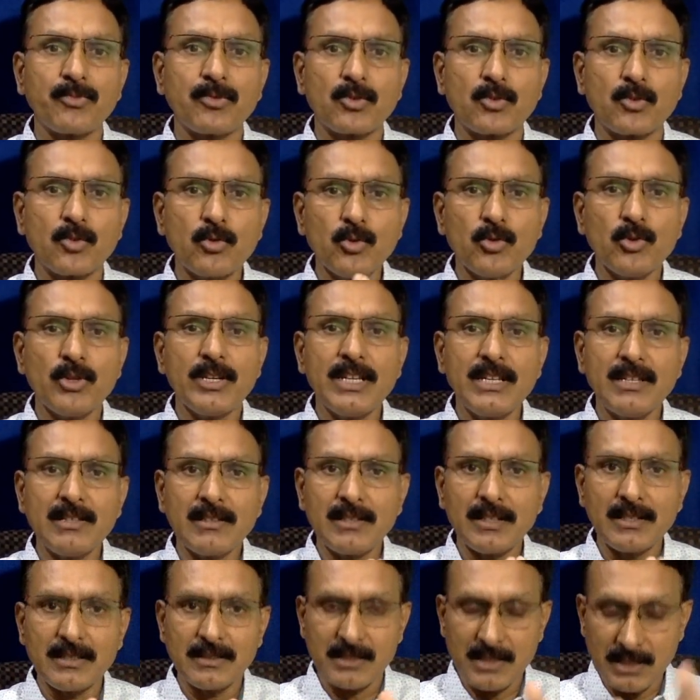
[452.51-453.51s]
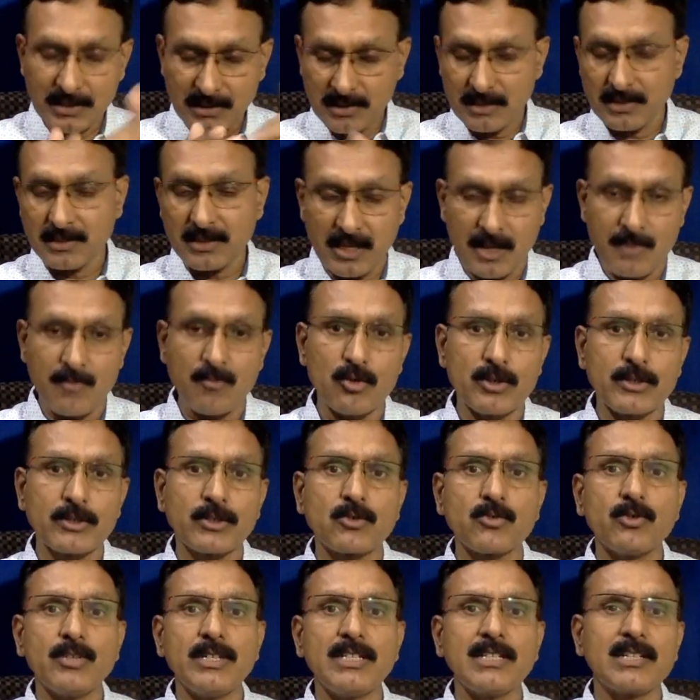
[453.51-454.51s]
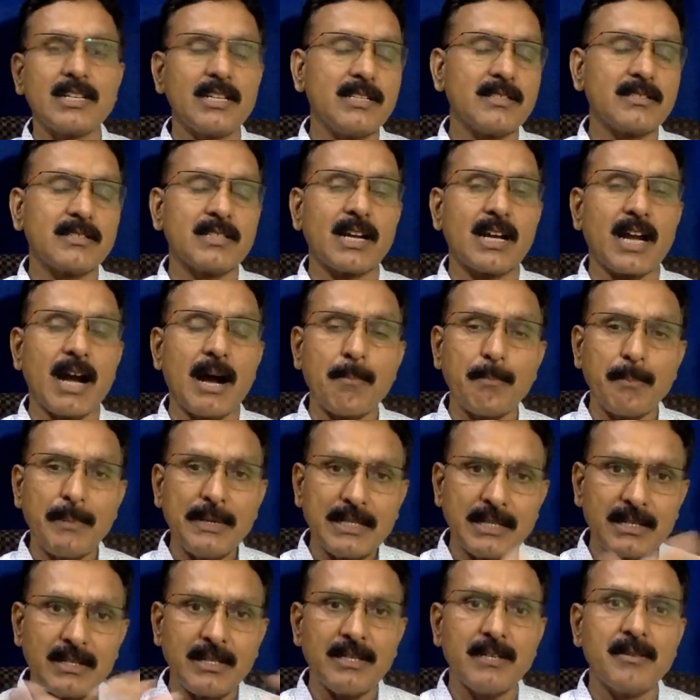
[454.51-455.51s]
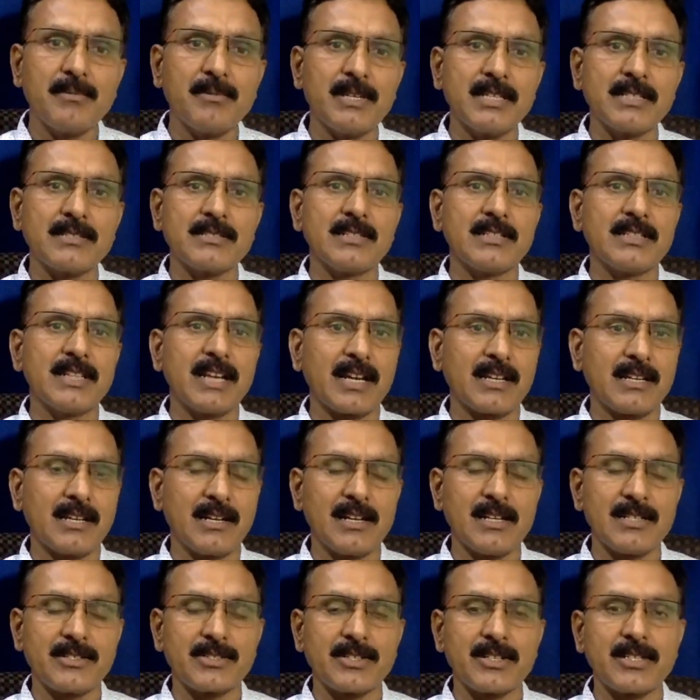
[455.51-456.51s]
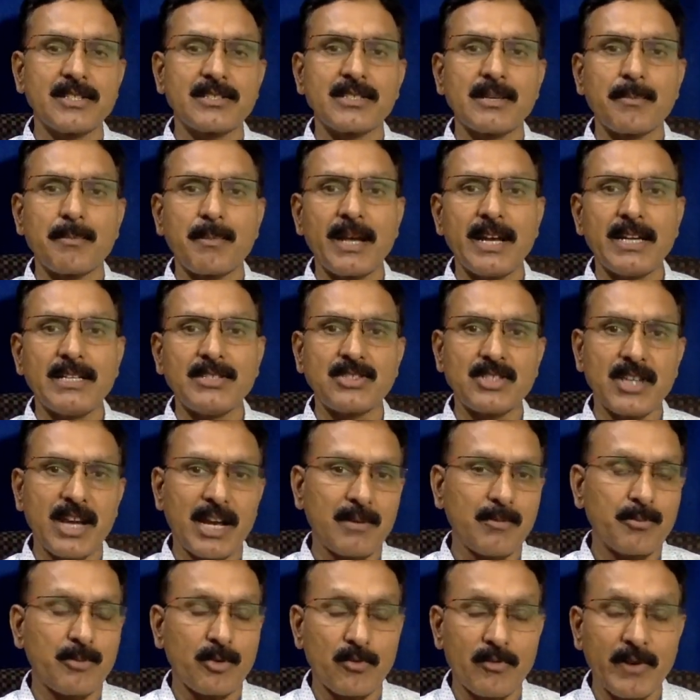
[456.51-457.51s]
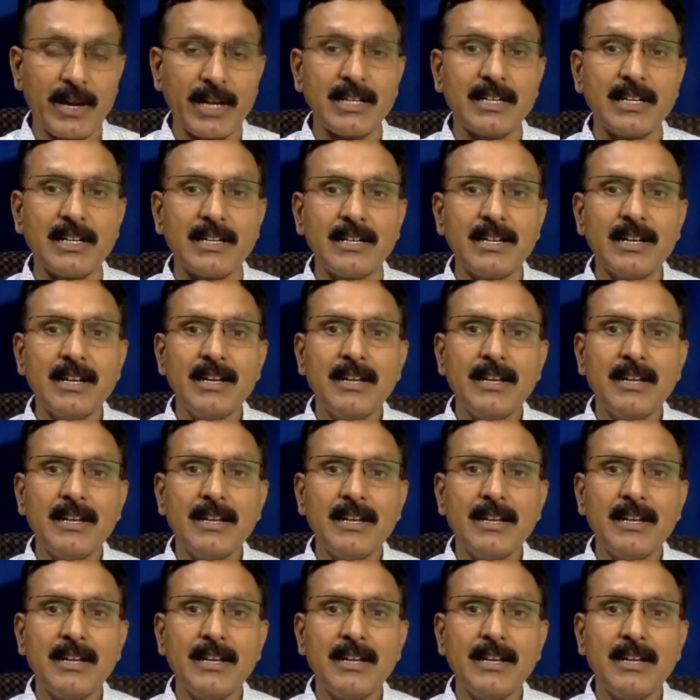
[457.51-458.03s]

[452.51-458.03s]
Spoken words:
this step was to increase the competitiveness in the agricultural supply chain, provided